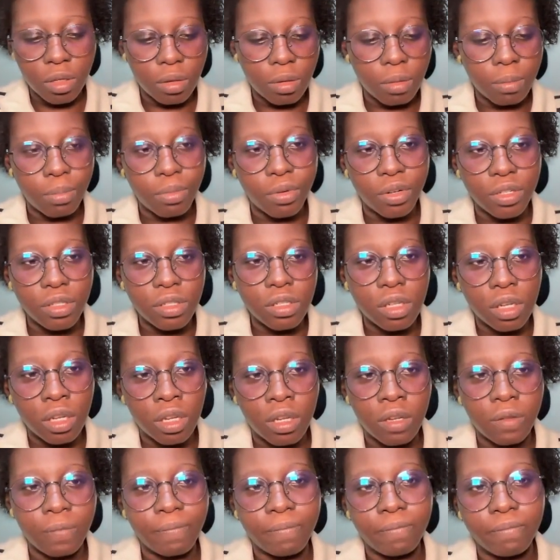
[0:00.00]
print
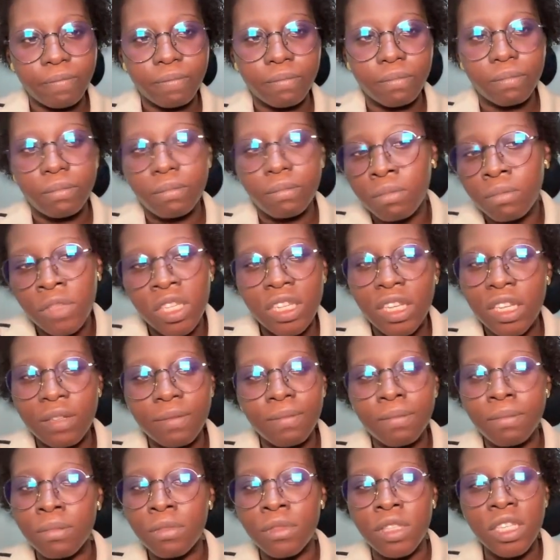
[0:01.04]
a.
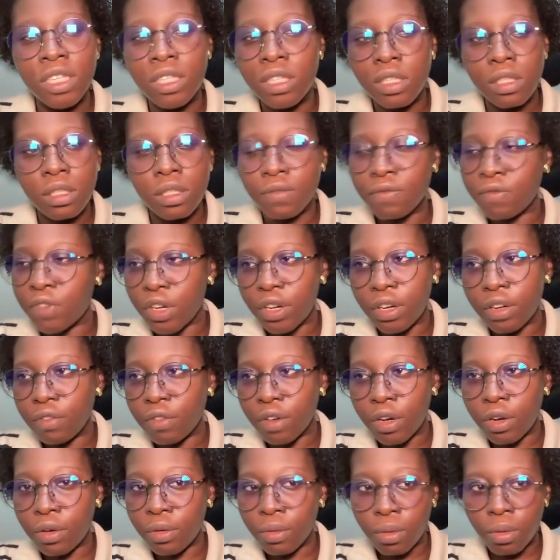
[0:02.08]
This is very
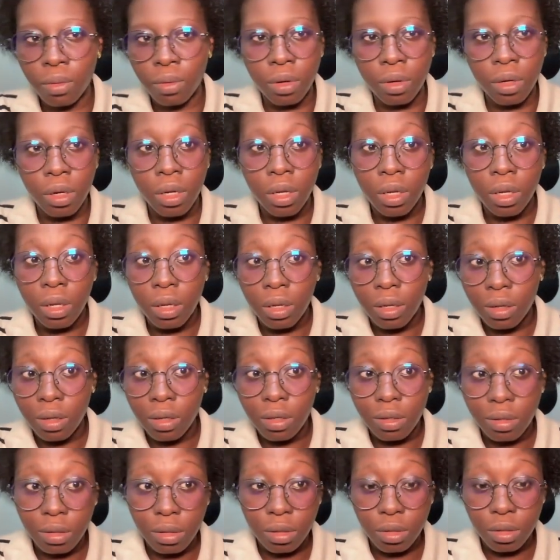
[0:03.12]
wrong.
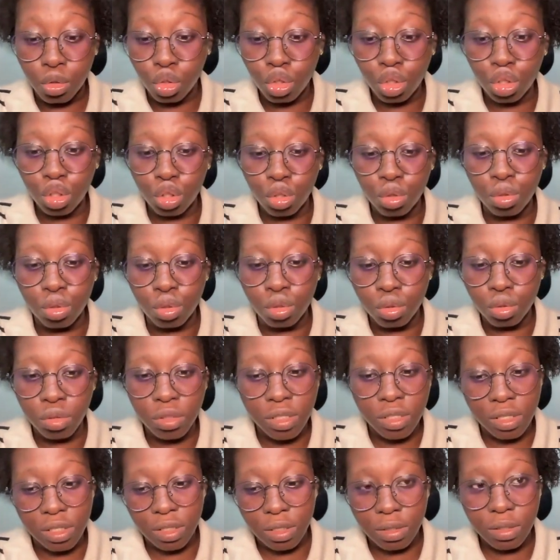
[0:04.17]
You should do
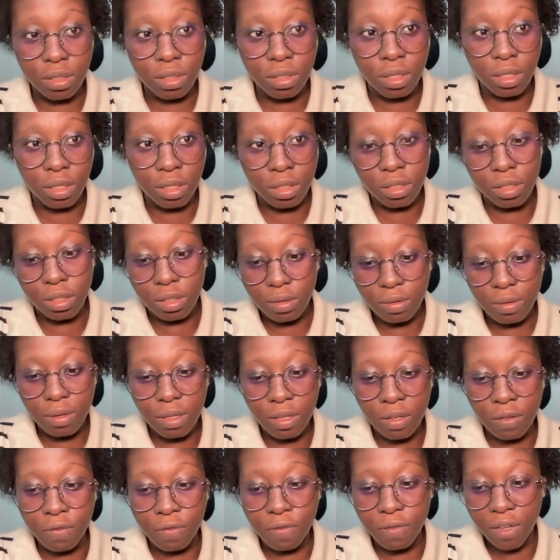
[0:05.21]
this instead
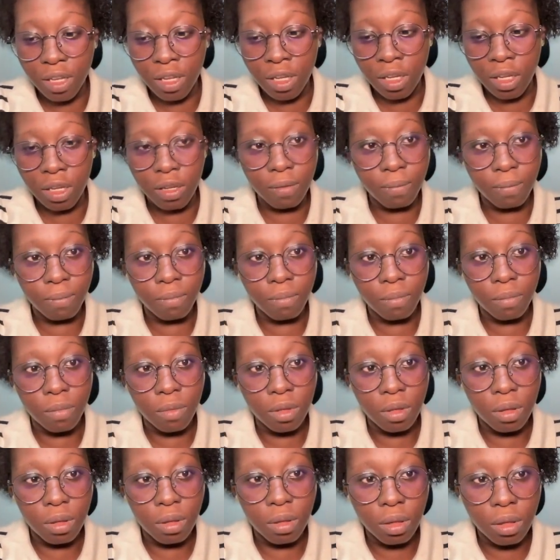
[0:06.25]
if a
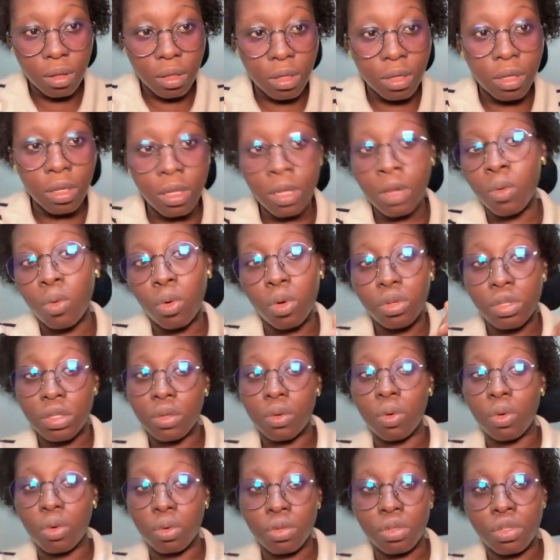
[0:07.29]

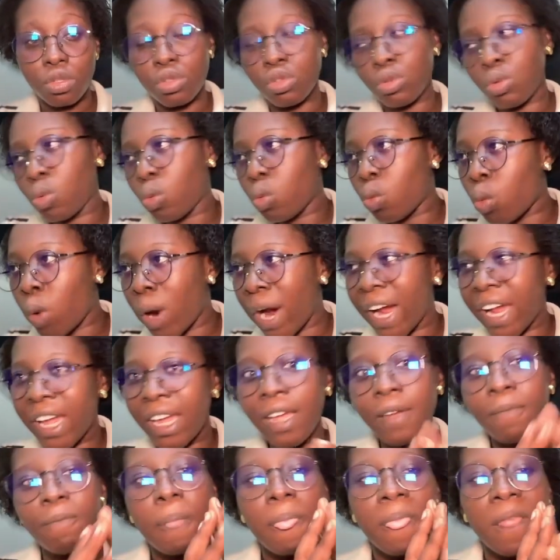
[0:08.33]
equals to.
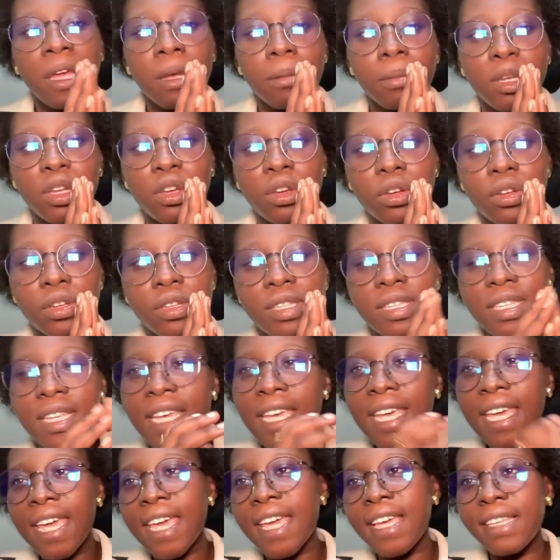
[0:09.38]
Why? Because
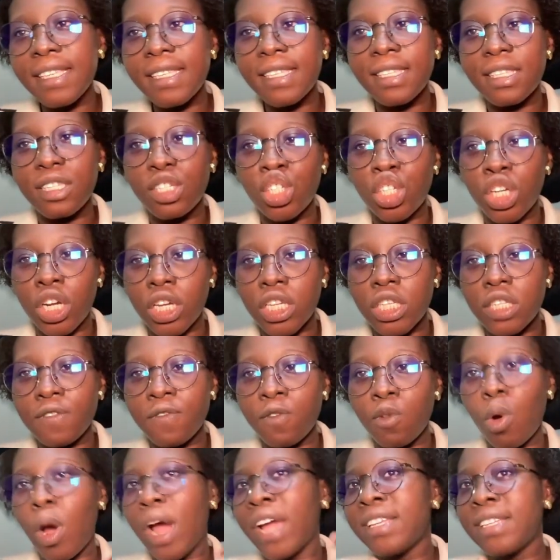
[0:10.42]
is checks
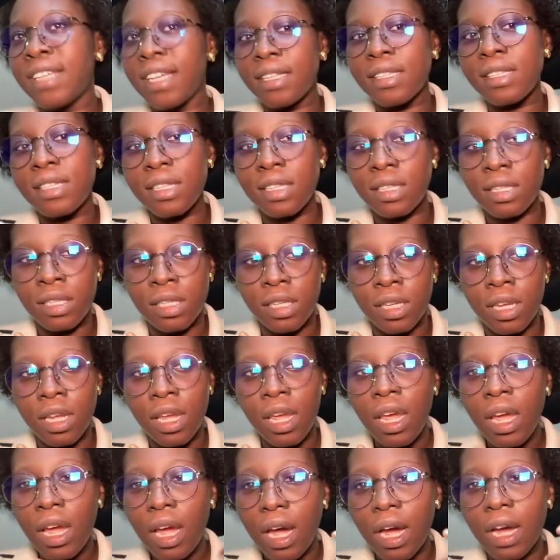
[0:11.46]
for identity
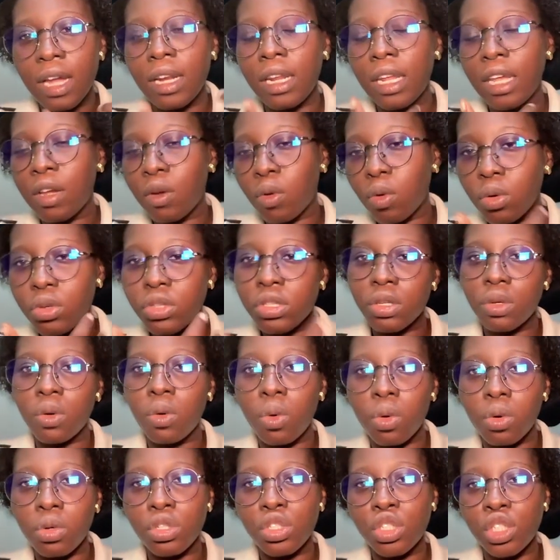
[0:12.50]
and equals
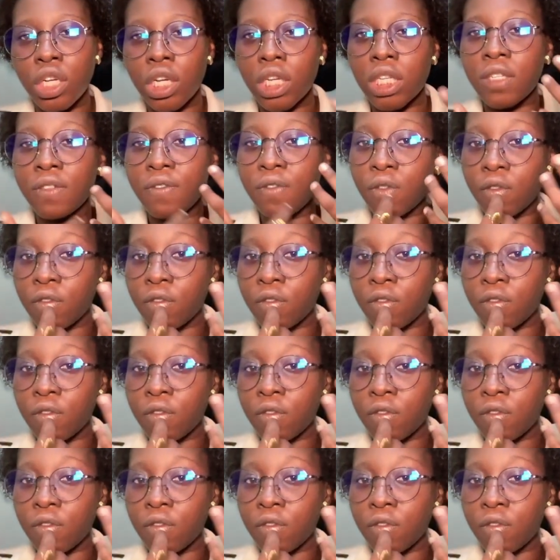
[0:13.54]
checks for